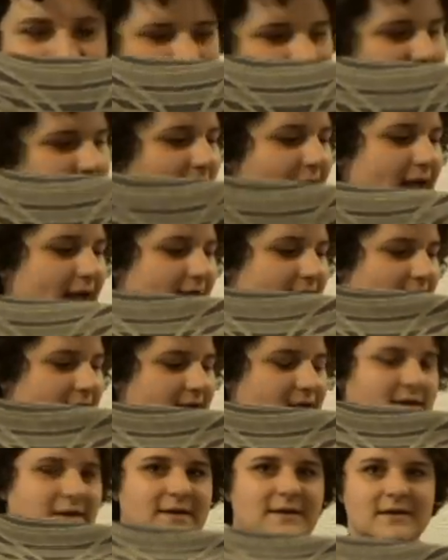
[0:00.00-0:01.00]
leg,
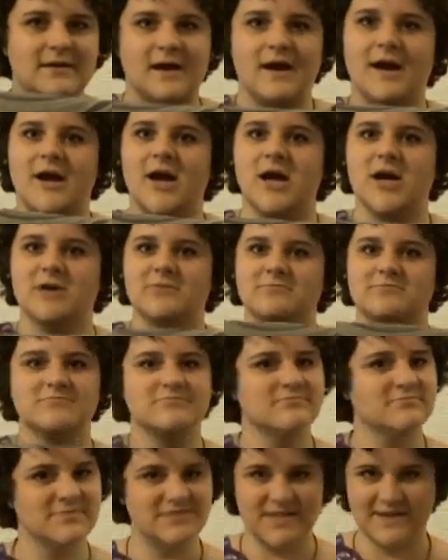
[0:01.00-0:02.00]

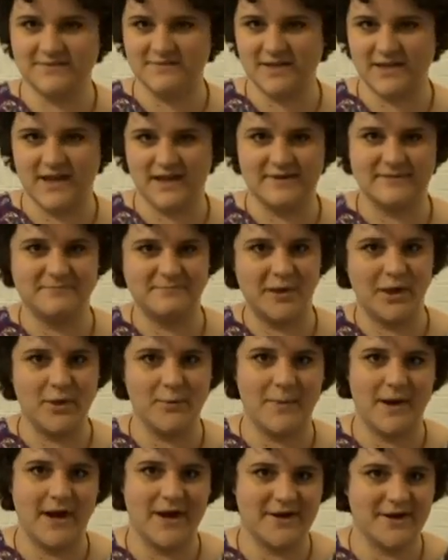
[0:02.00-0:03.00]
definitely kind of bell
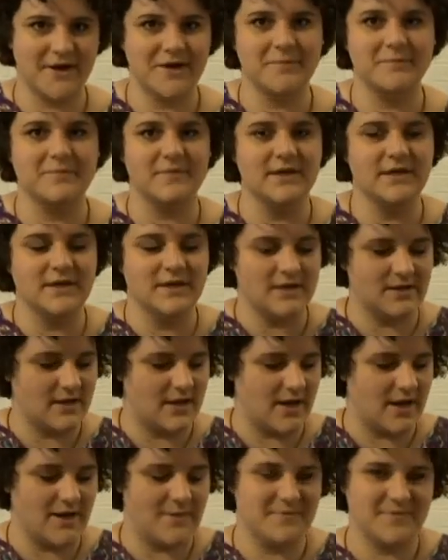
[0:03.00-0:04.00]
bottom.
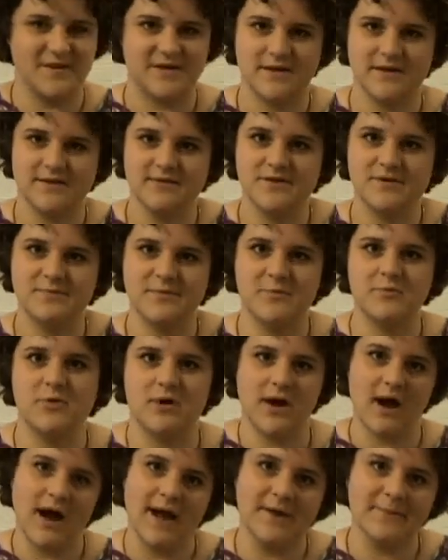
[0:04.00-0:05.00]
They're a little bit more
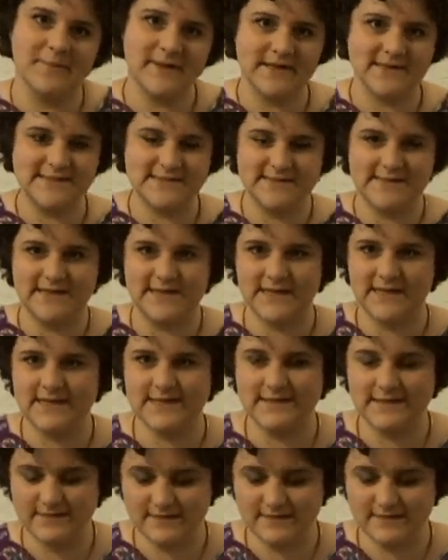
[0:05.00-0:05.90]
high-waisted.